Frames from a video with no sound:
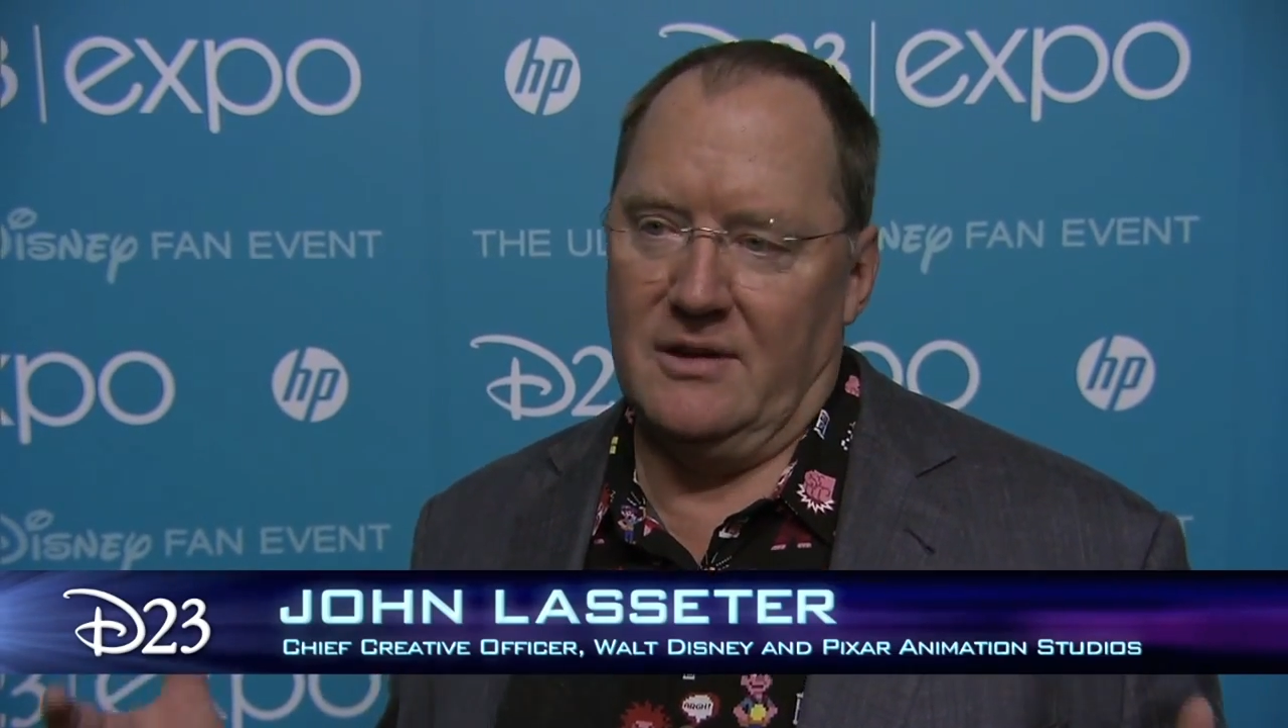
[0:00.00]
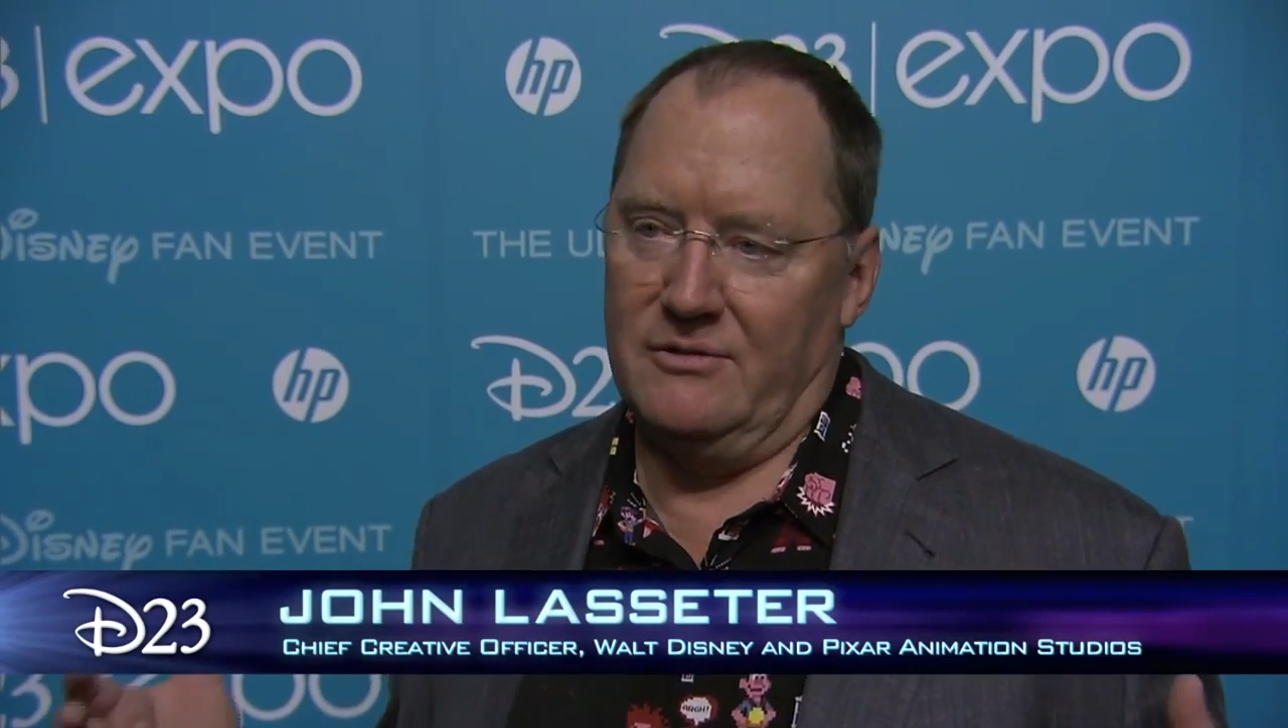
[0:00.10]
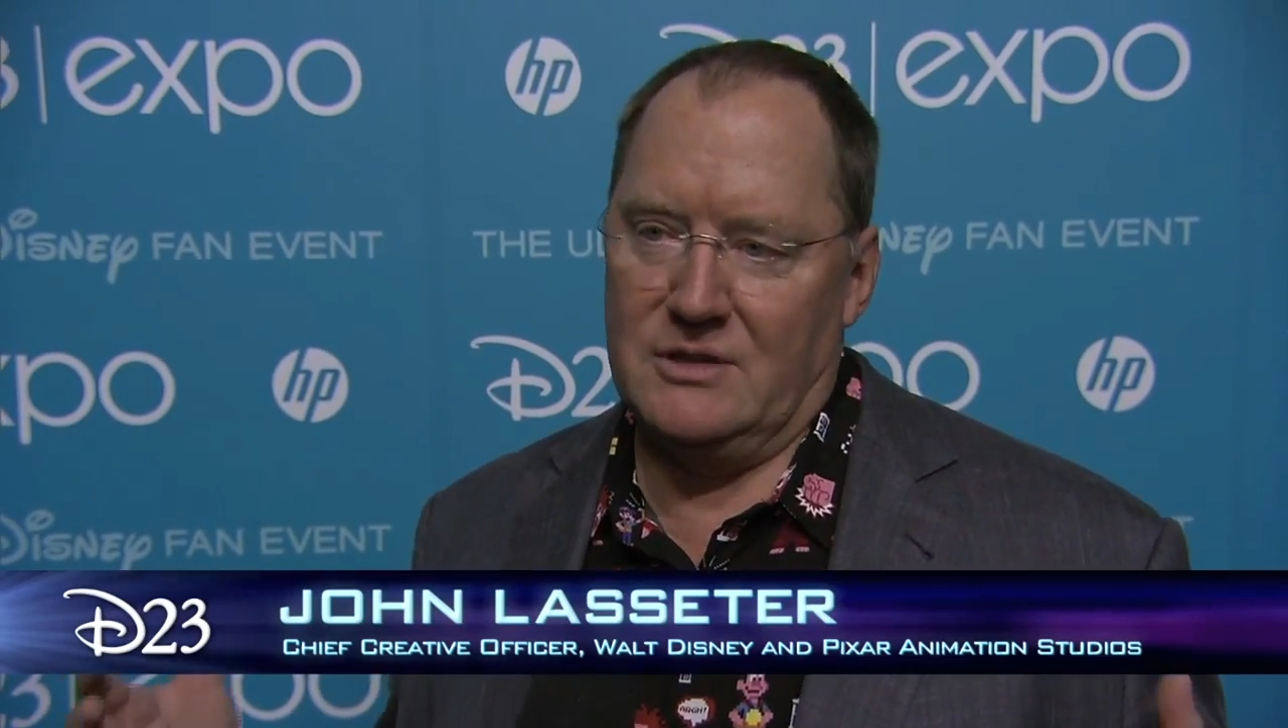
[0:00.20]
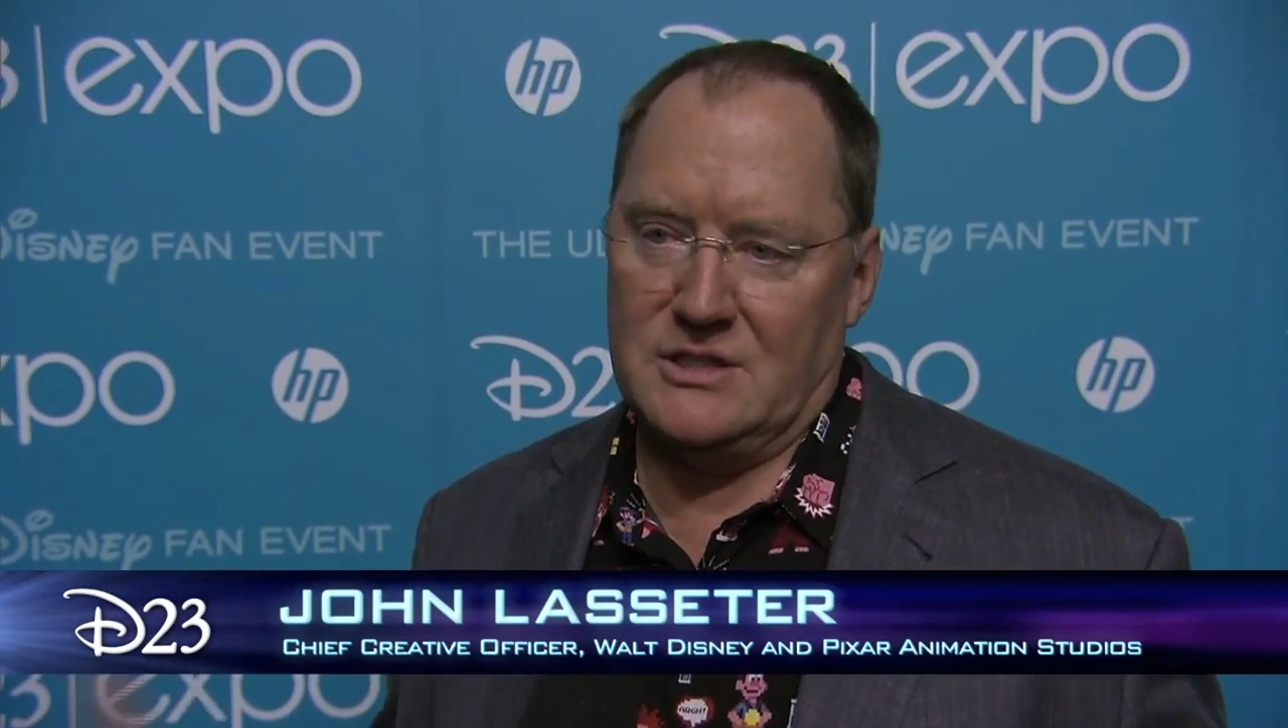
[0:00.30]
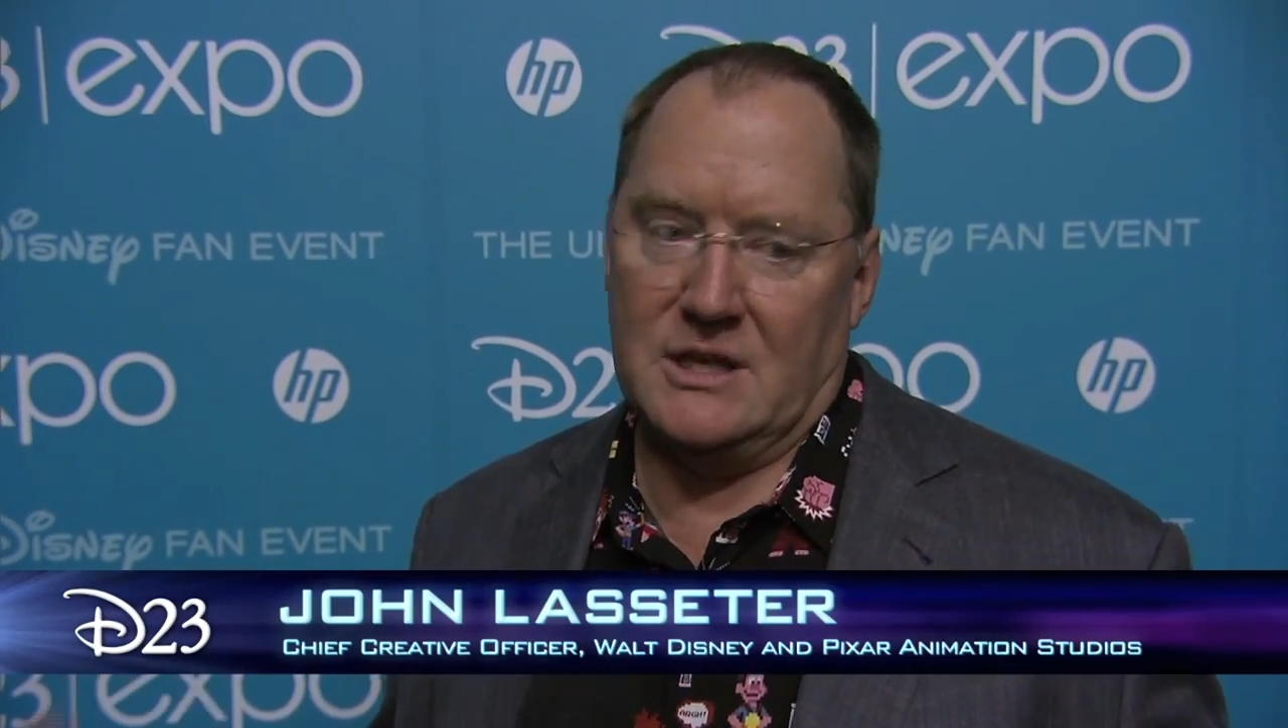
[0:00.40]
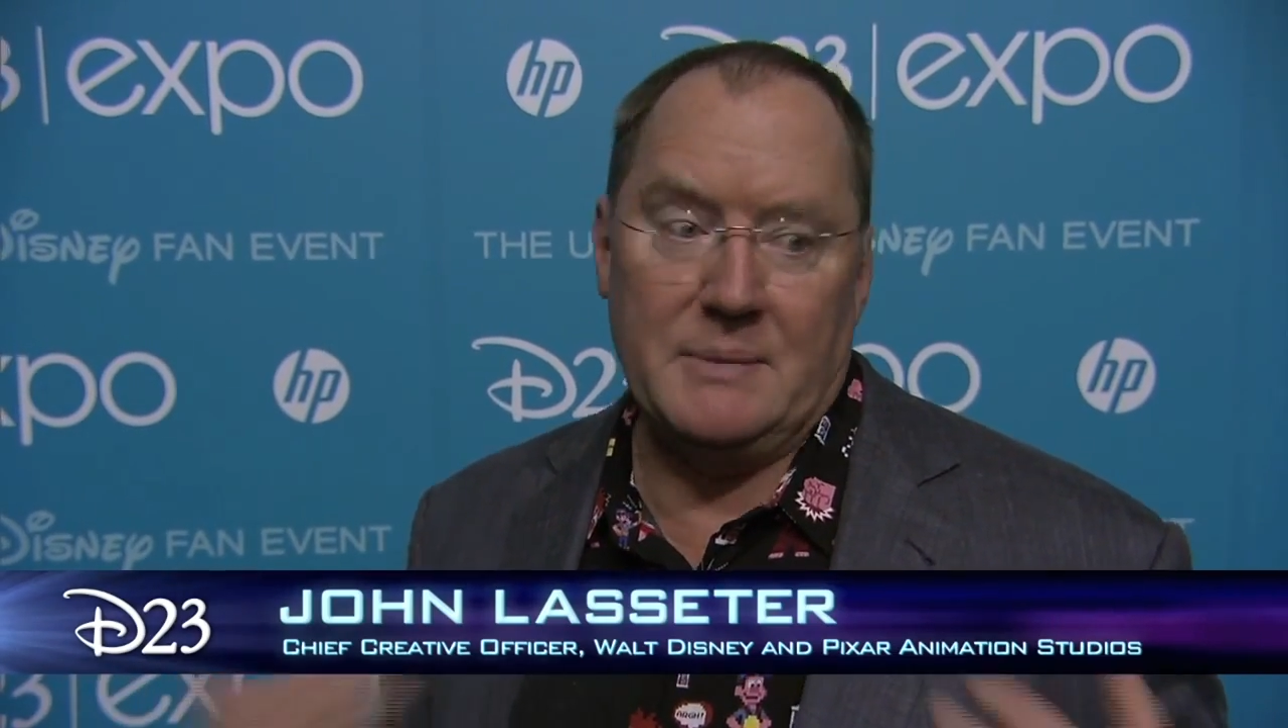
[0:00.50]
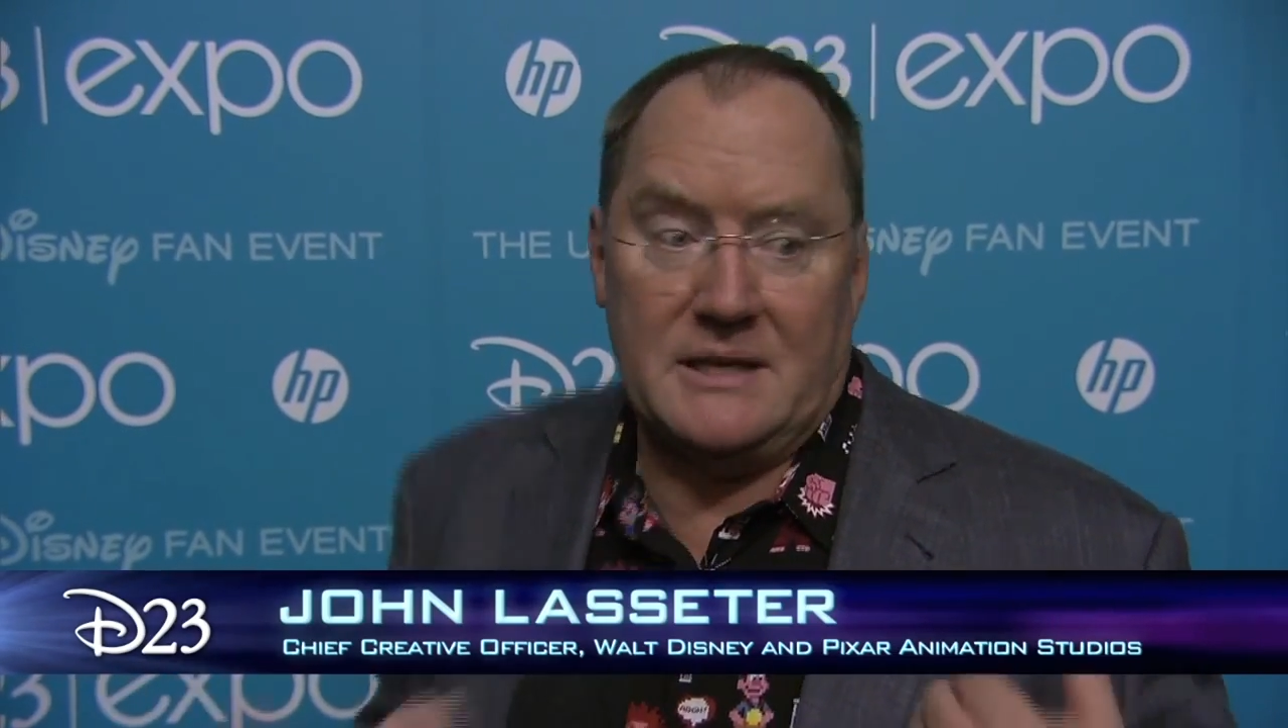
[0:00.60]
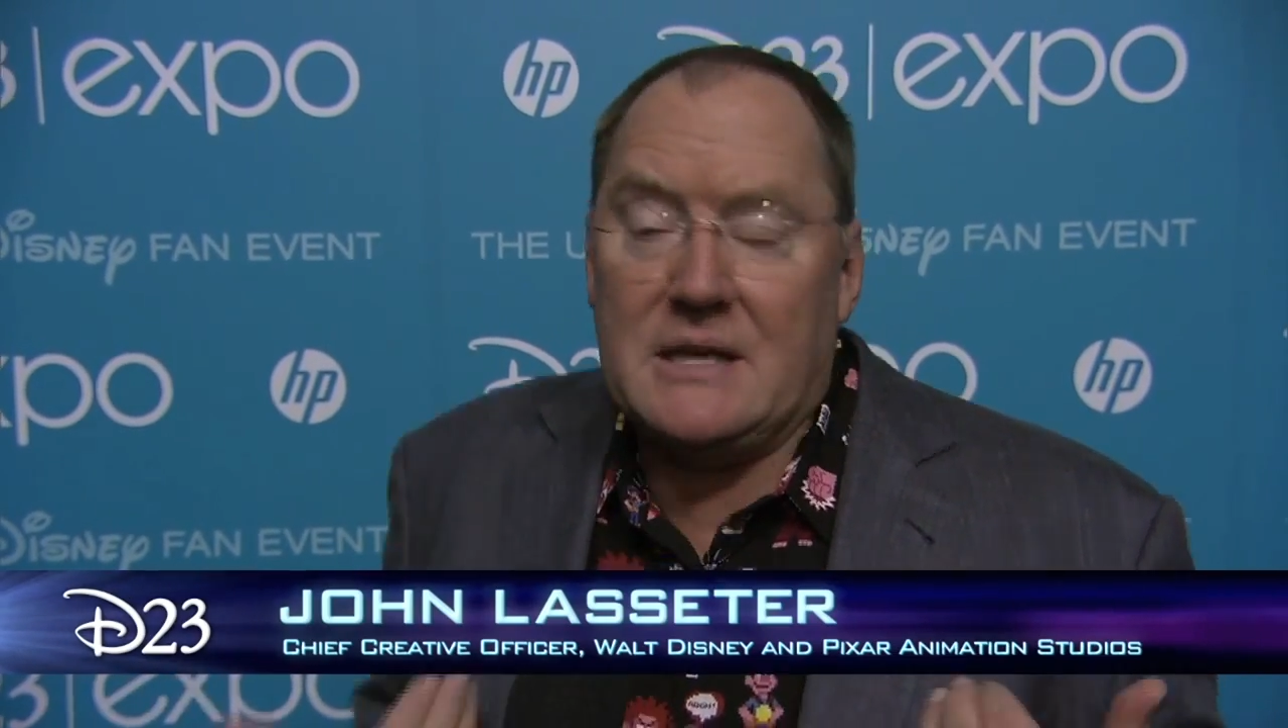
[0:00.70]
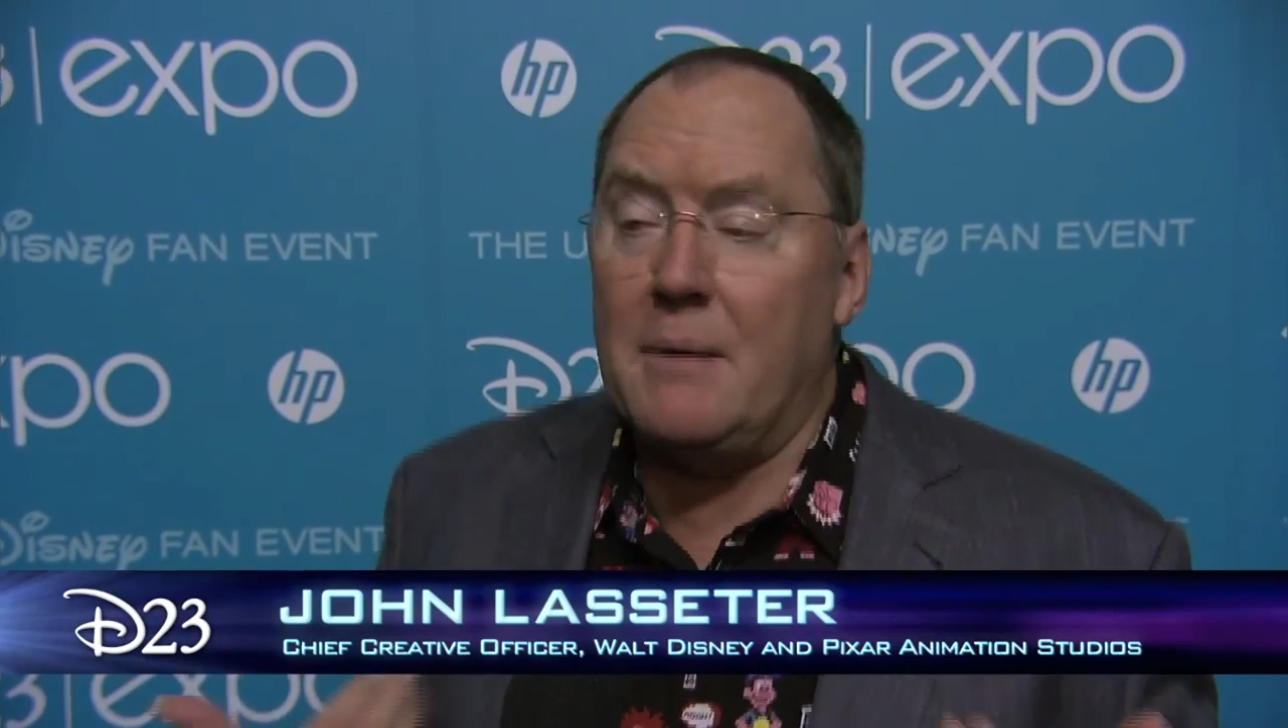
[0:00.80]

of Disney because